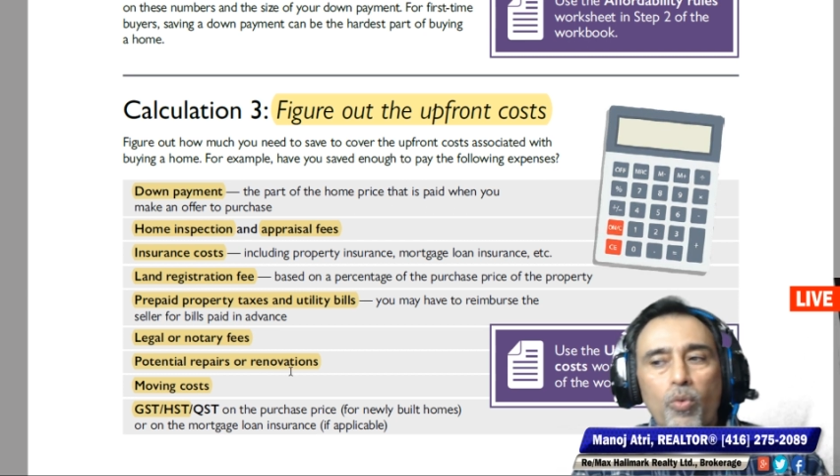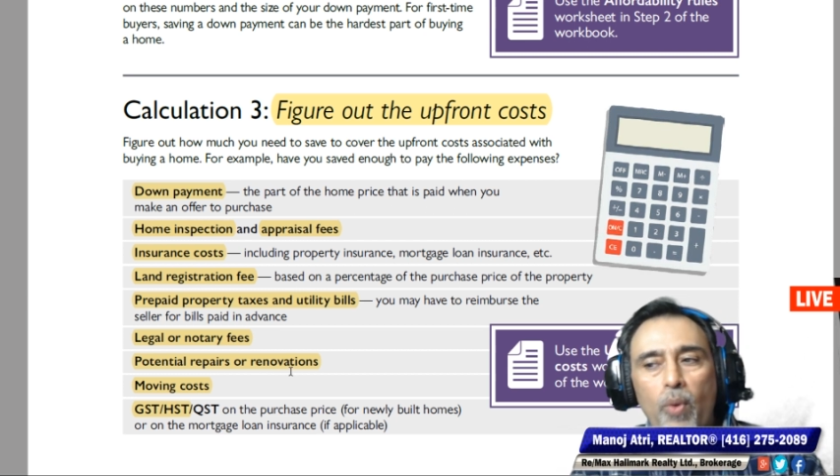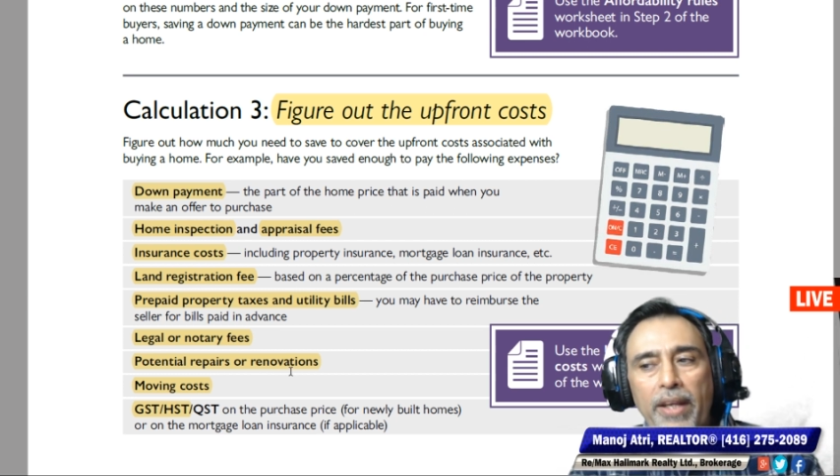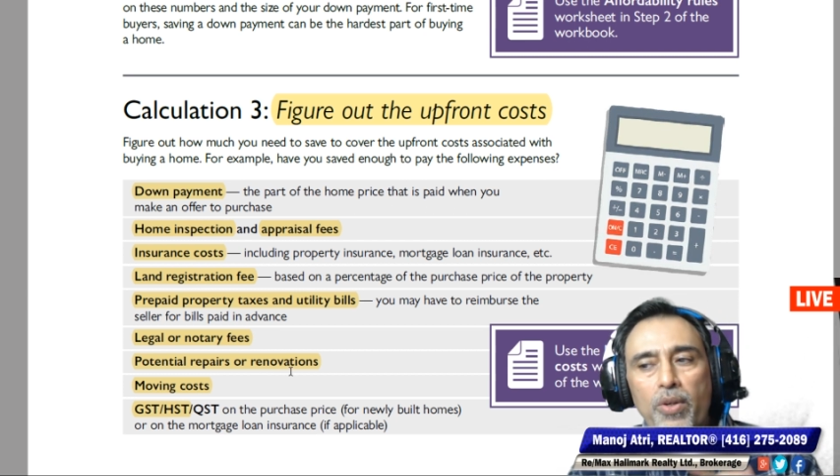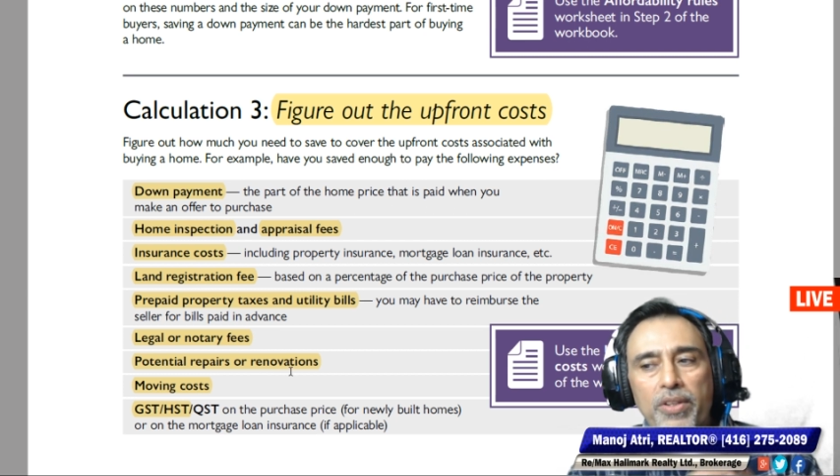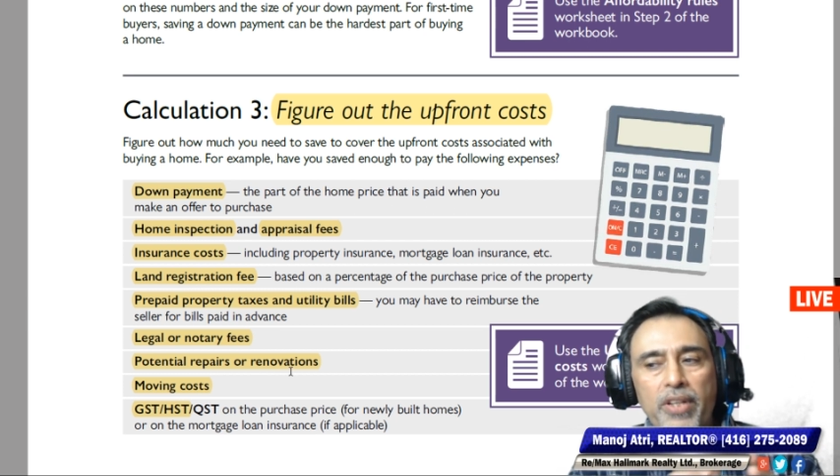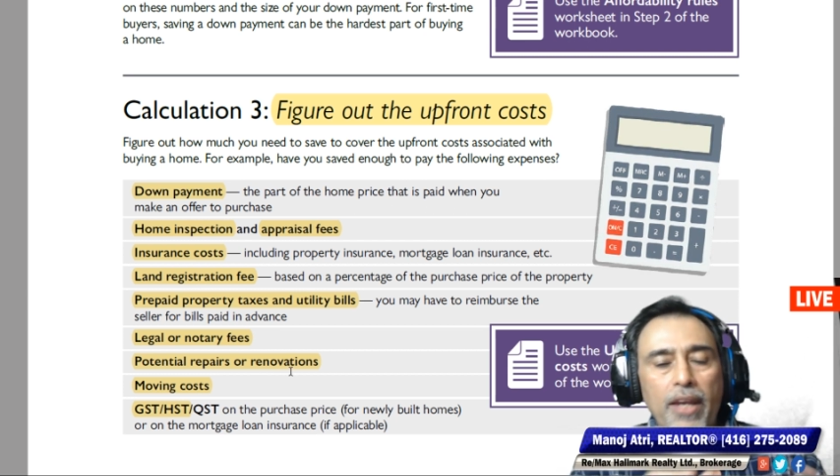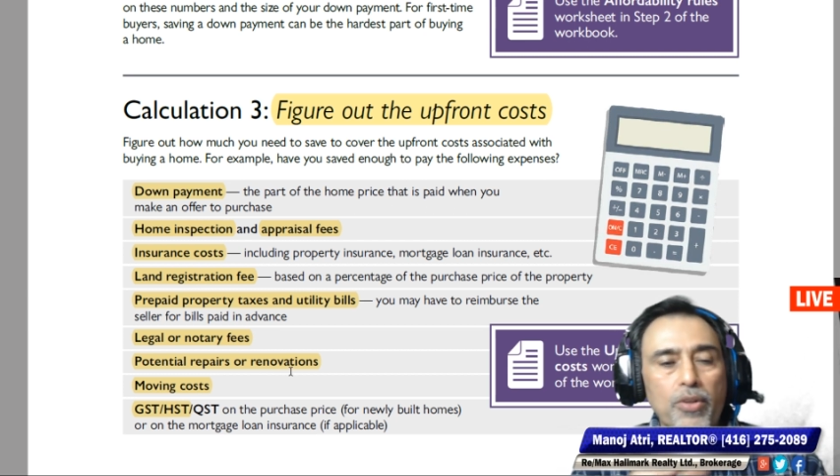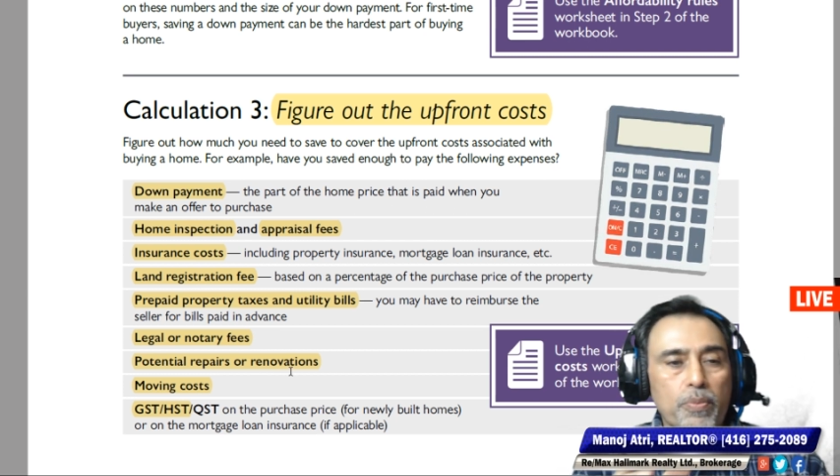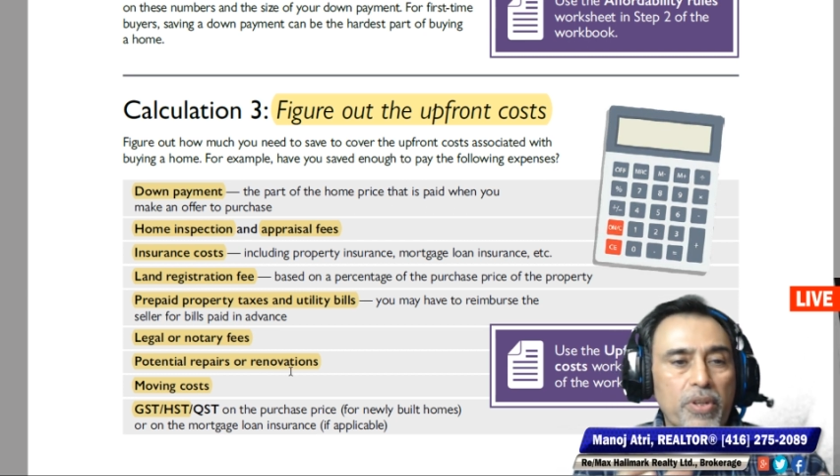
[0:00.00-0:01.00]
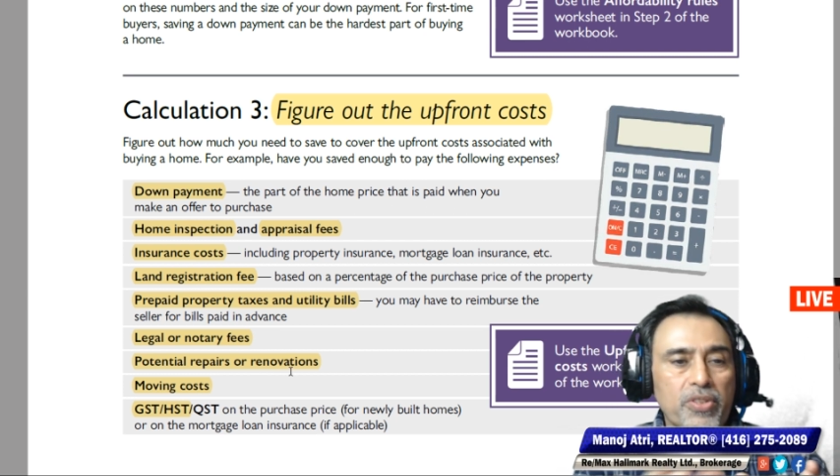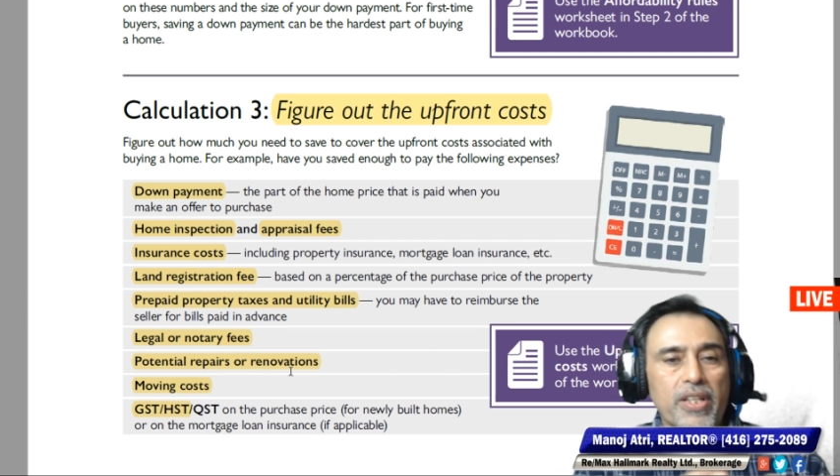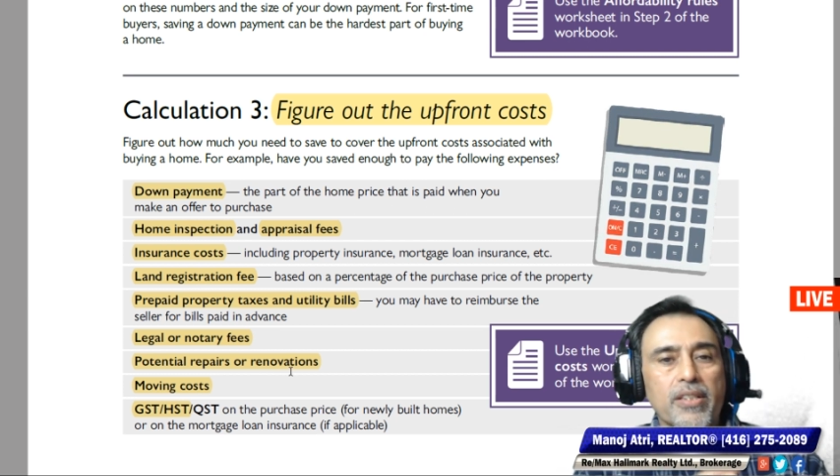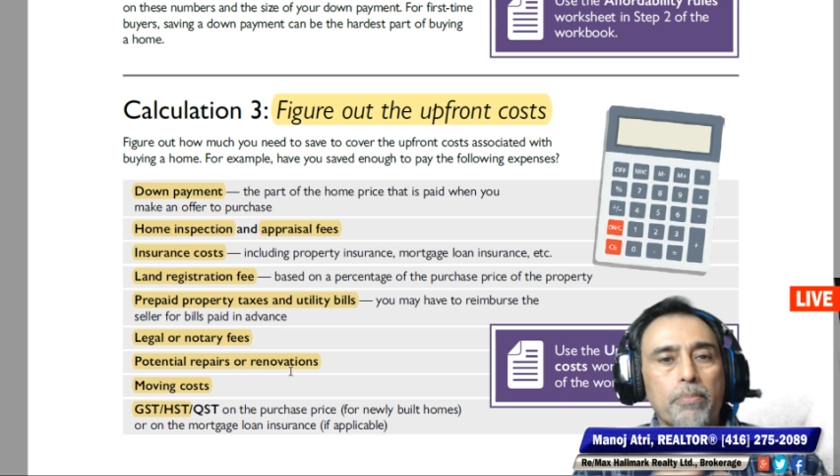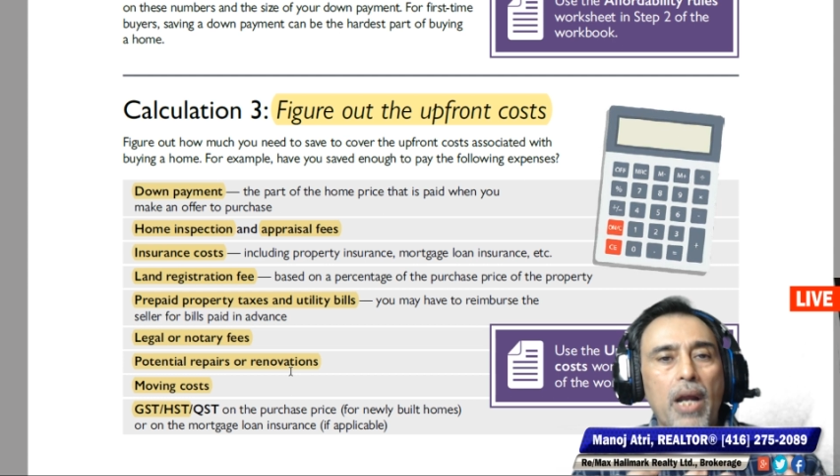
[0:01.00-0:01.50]
when you're trying to
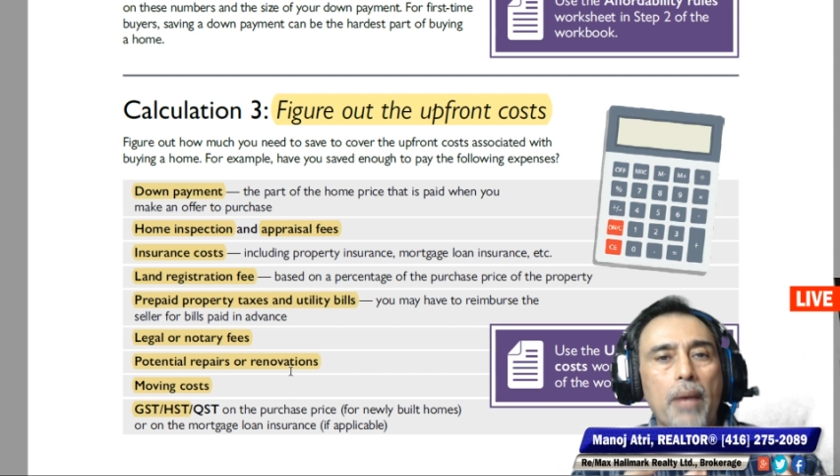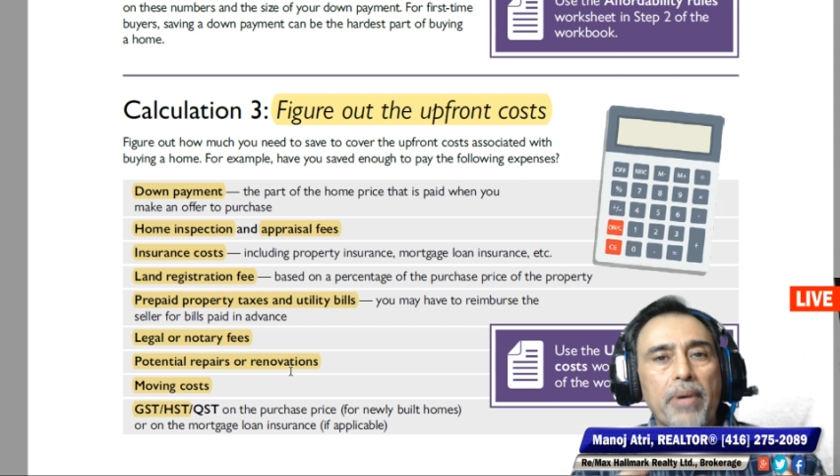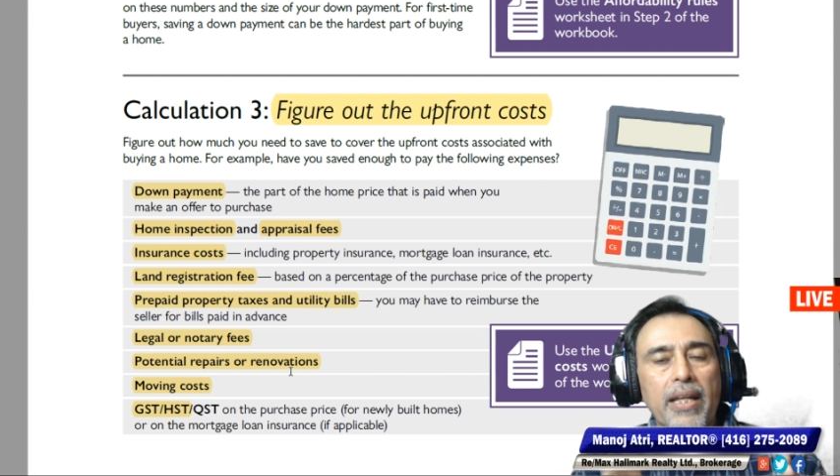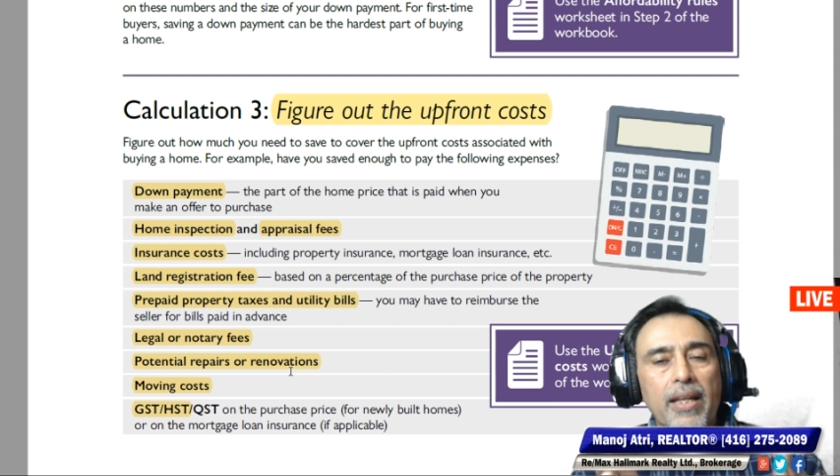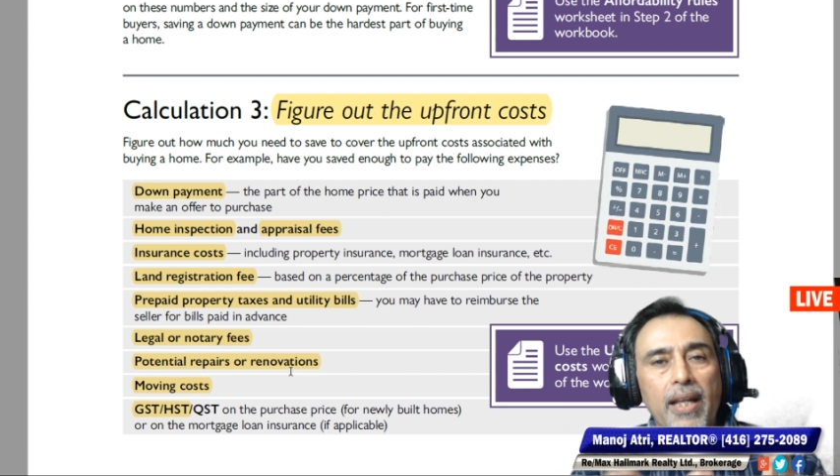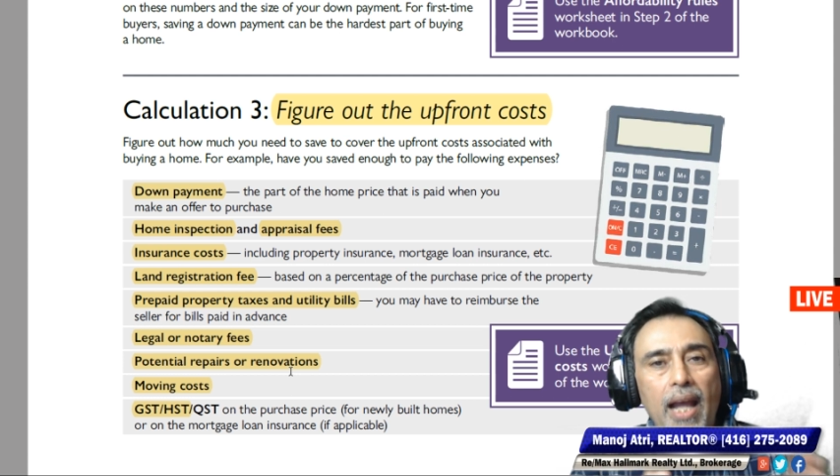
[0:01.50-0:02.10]
purchase a property,